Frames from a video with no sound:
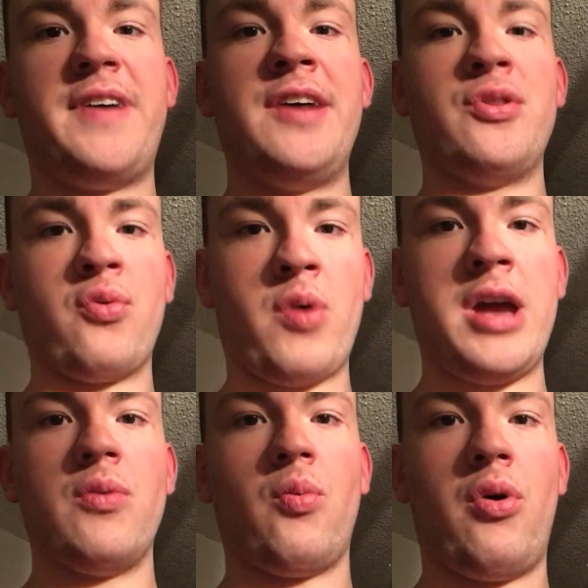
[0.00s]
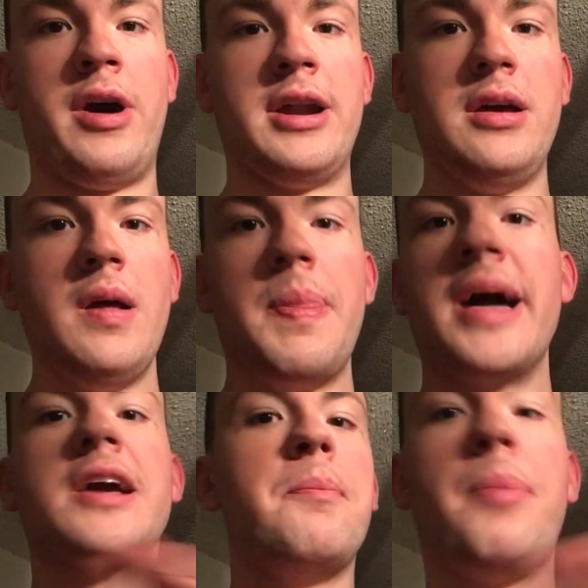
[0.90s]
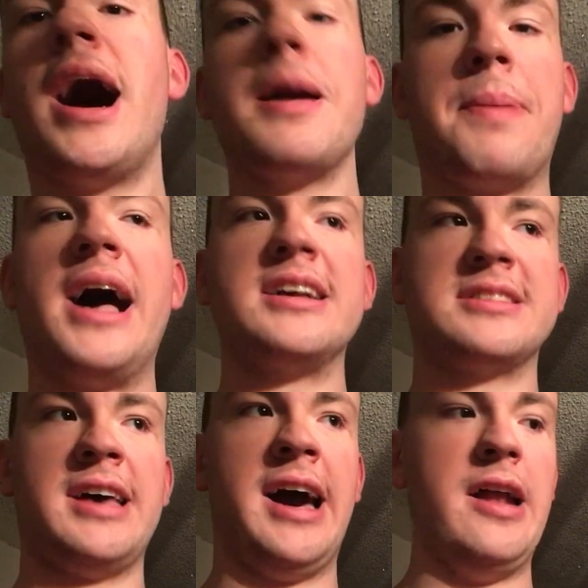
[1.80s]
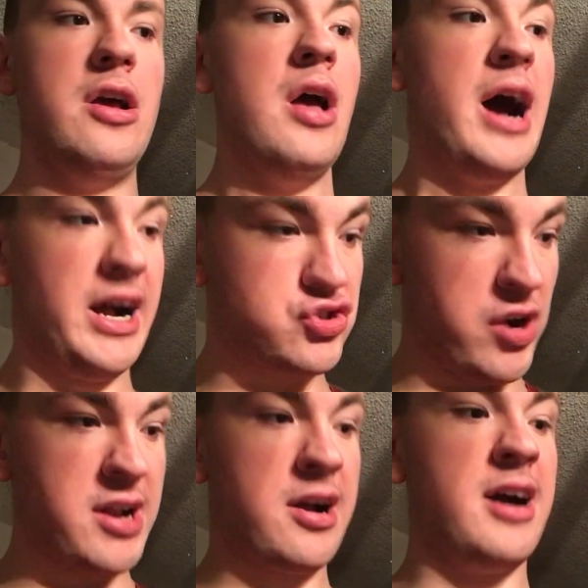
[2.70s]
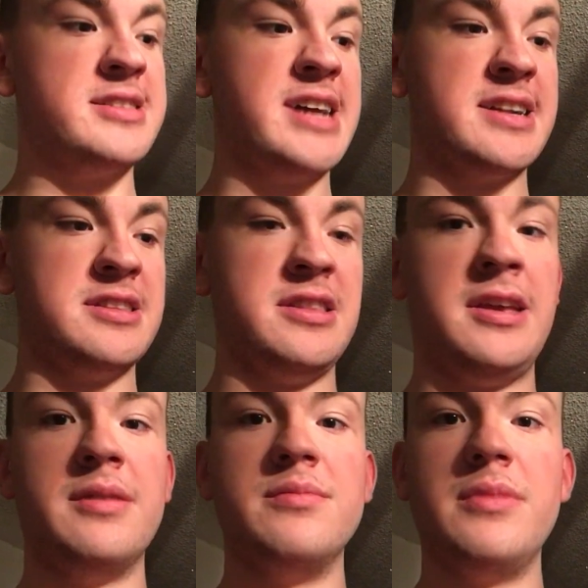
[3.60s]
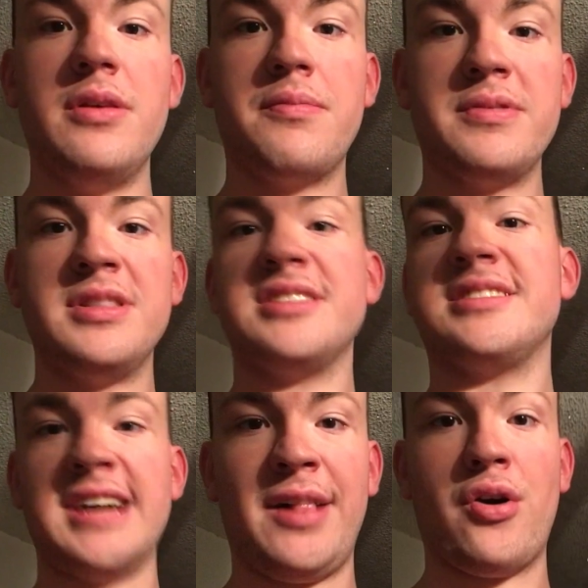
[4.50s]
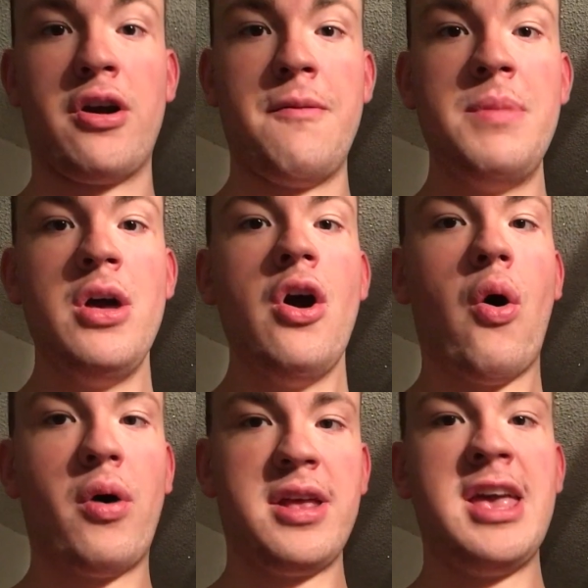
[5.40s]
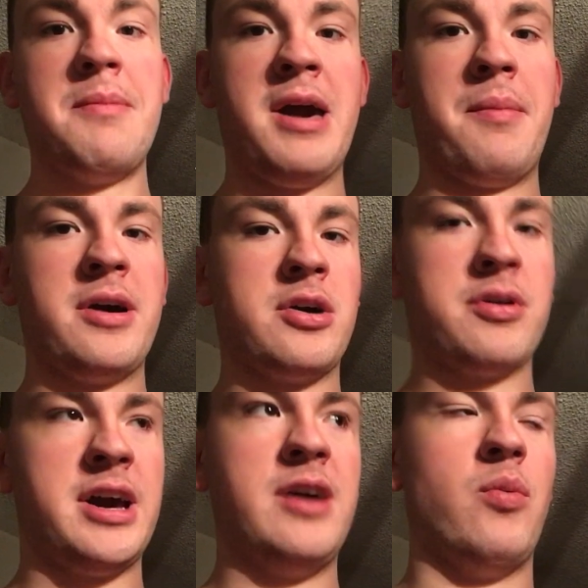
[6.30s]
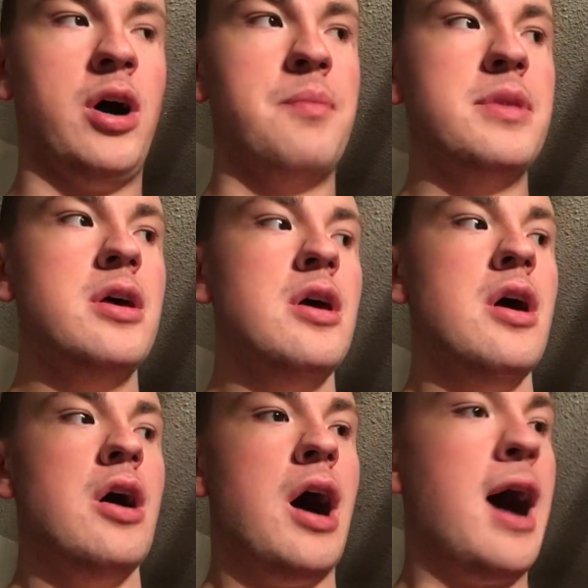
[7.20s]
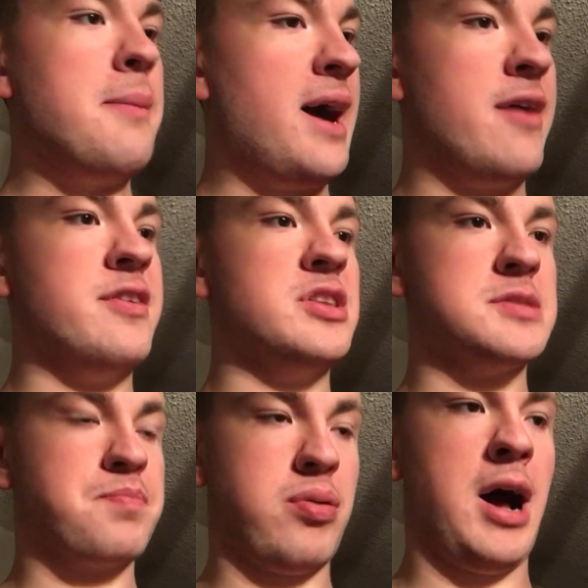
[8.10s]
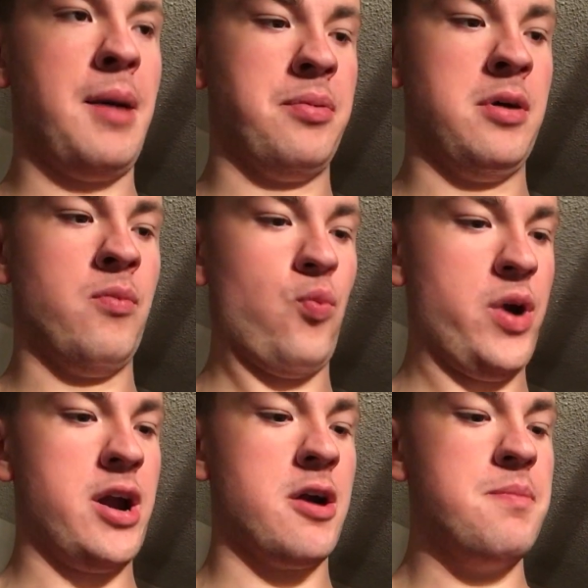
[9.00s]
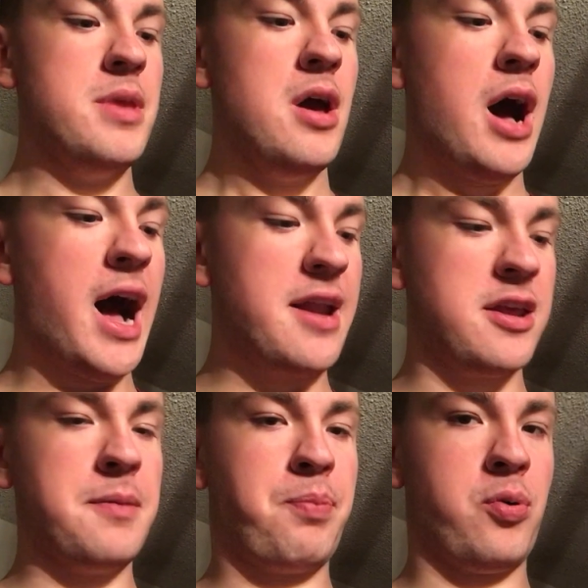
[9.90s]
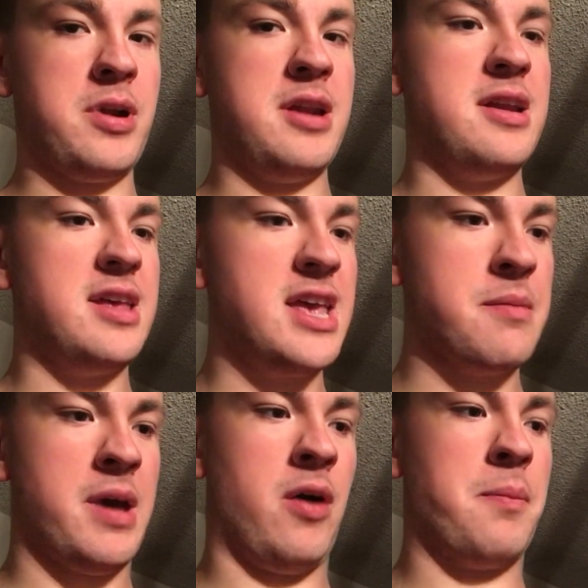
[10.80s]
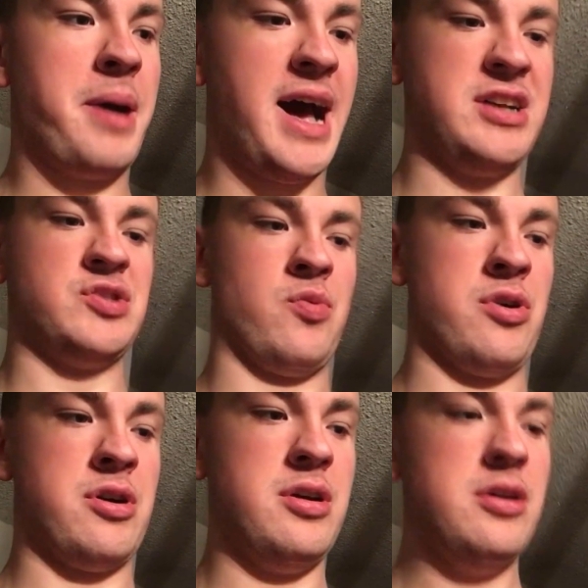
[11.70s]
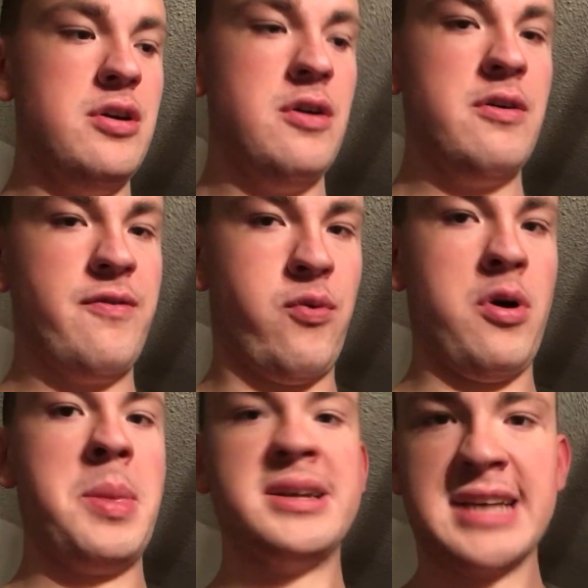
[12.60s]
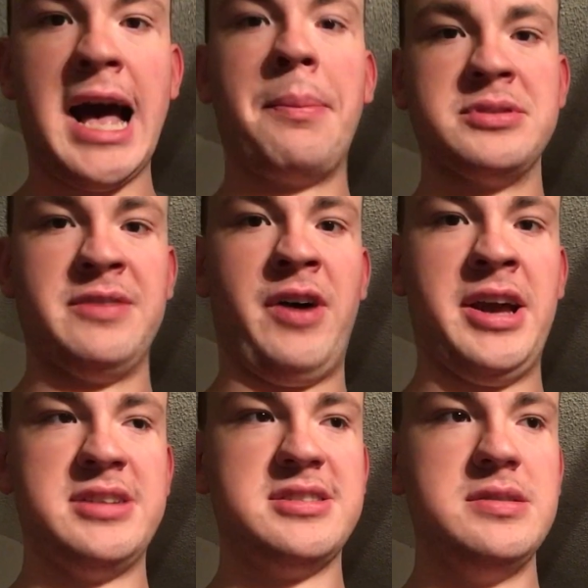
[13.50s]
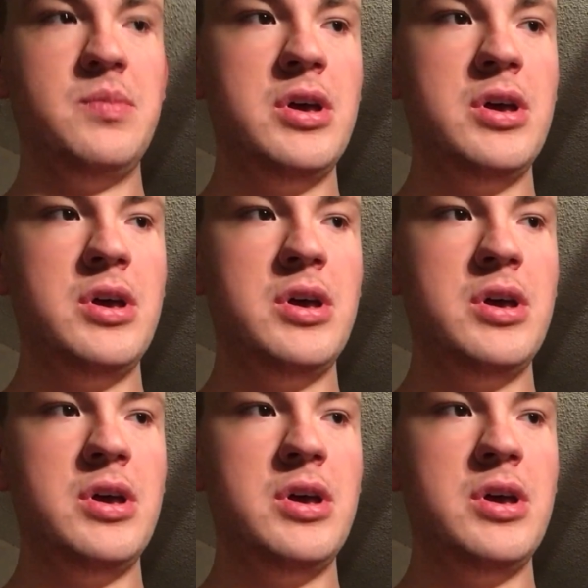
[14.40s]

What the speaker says: find the right one that could bypass that. I tried contacting the seller on eBay. I'm like, okay, well, I'm having this problem where I need to put in an email and password for this Apple device.